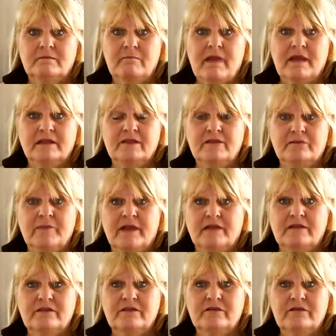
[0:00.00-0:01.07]
manicure,
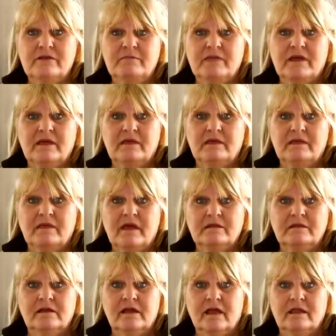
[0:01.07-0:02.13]
pedicure, and my
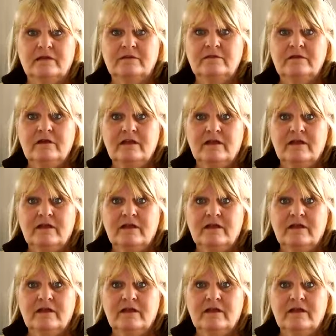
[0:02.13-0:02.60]
cut and color.